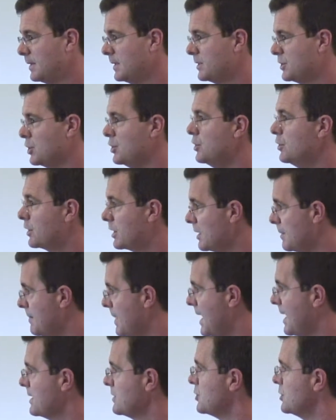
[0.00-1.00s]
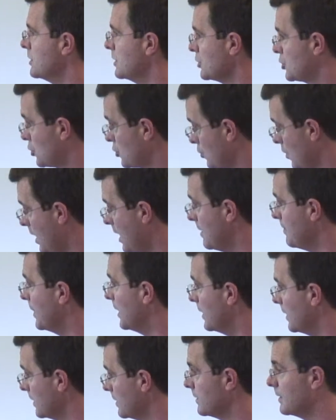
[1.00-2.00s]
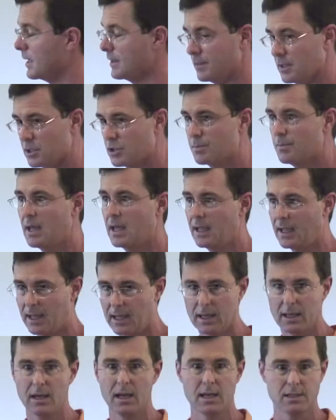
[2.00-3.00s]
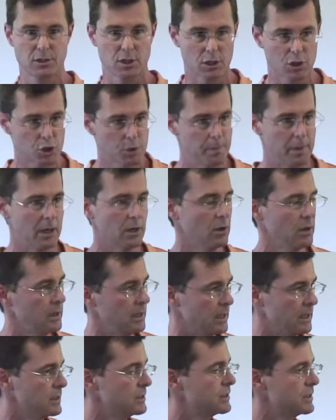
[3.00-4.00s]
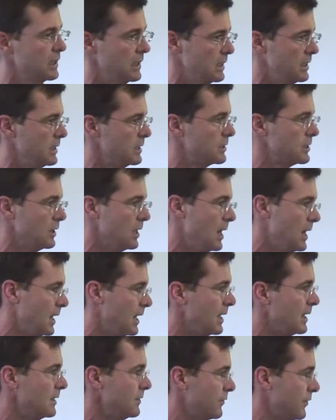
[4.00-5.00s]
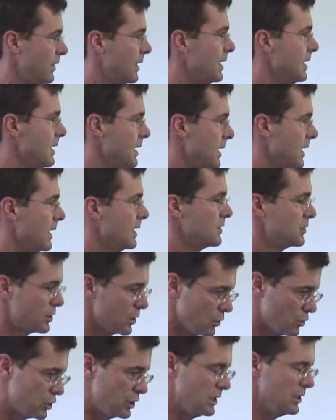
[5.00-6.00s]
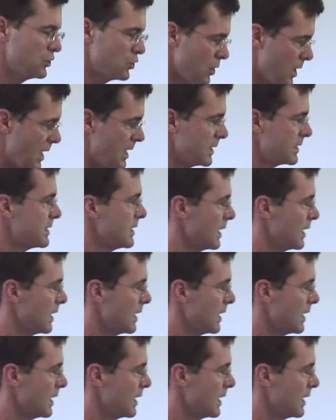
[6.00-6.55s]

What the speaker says: So you can imagine the trauma that this man has experienced in his life. And so she's trying to